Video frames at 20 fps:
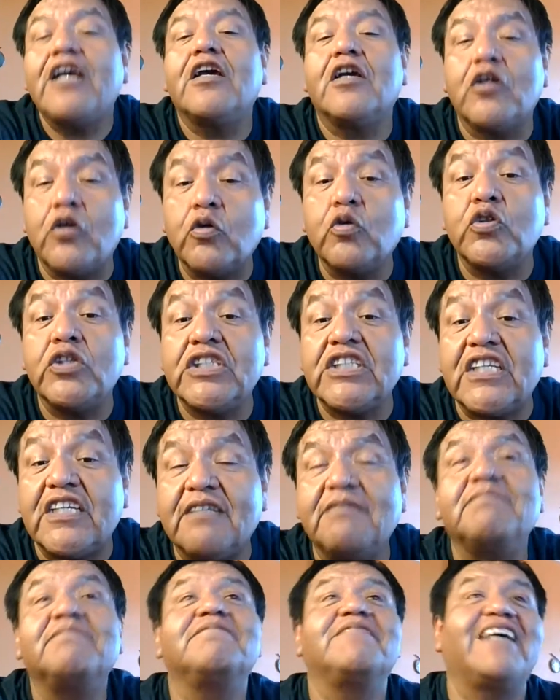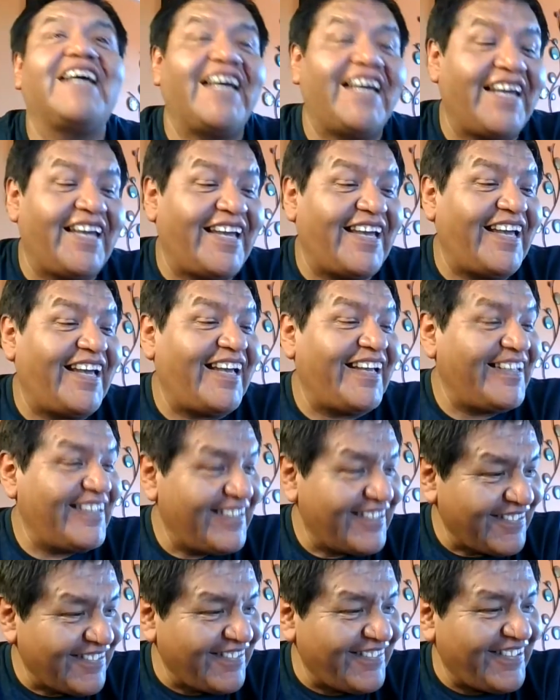Lucy.
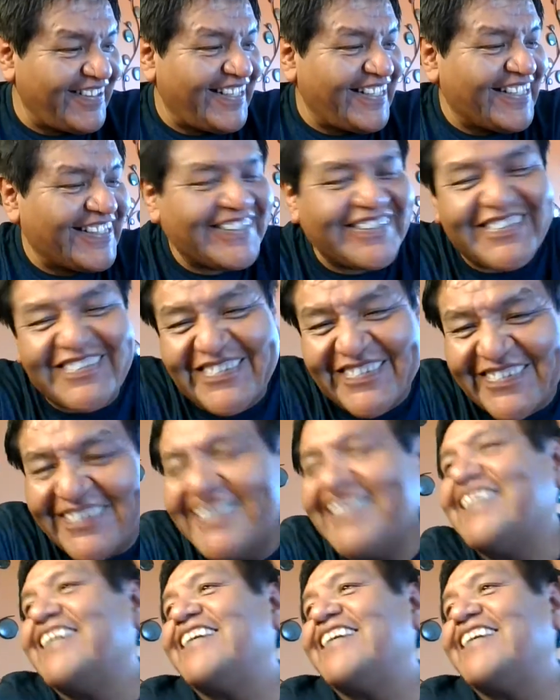All right, cool.